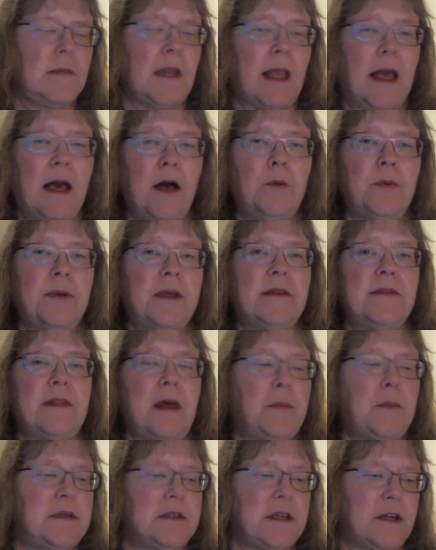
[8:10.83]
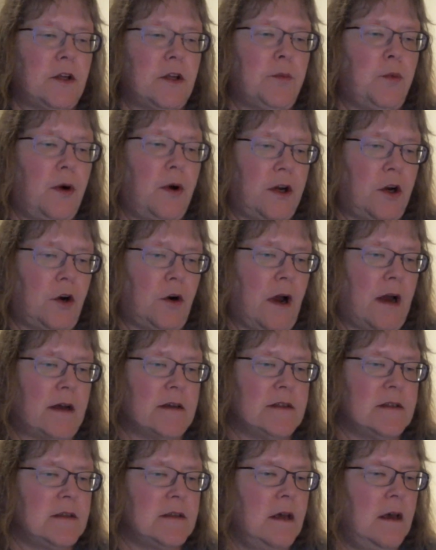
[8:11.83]
help get that particular point
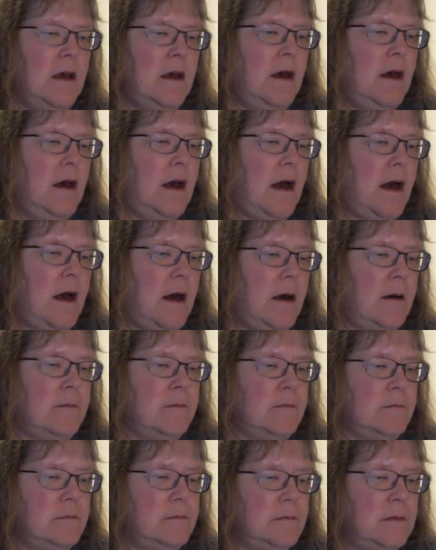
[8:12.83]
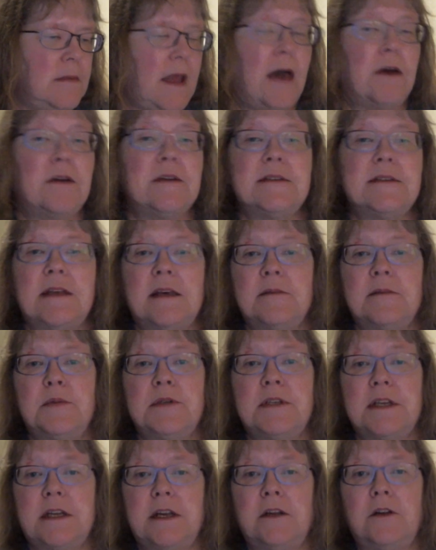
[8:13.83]
across? How does that
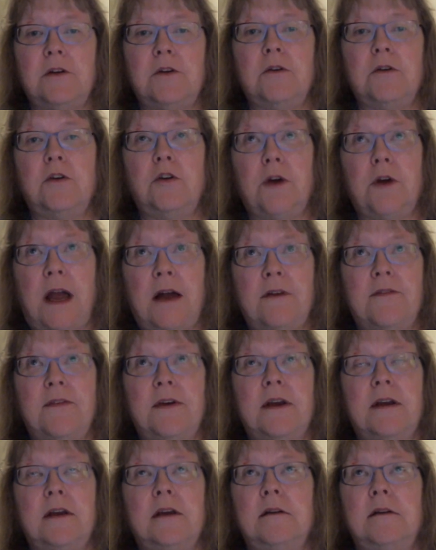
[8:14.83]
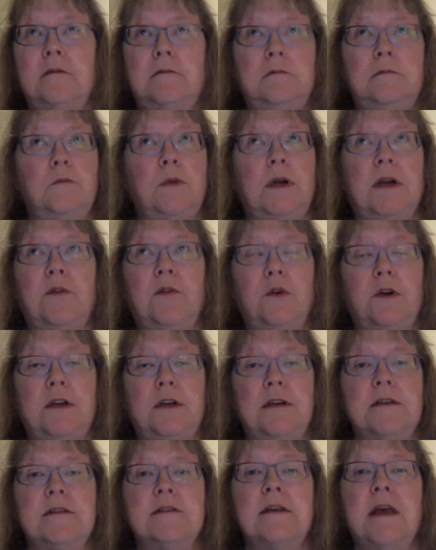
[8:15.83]
particular graphic, whatever it
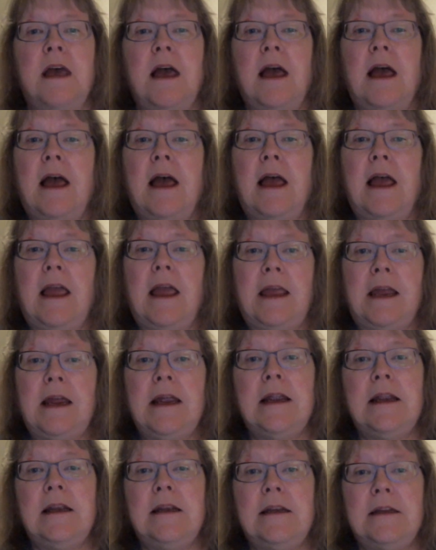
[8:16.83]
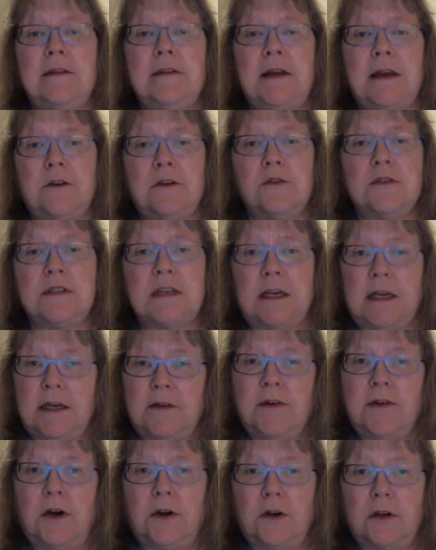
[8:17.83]
is, aid in the understanding of
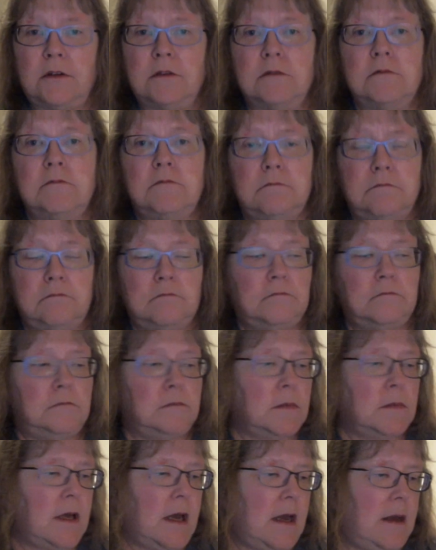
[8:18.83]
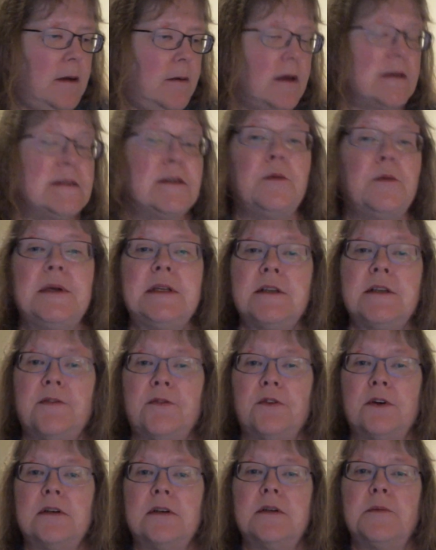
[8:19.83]
the article? Okay, because it'll be
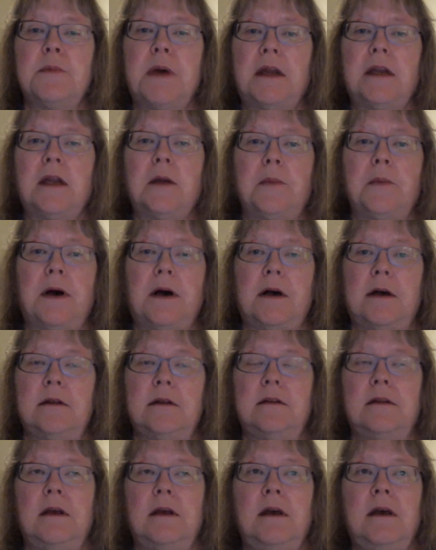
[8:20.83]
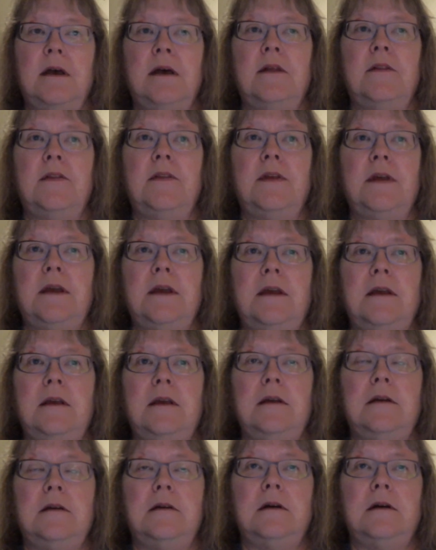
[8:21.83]
different depending upon the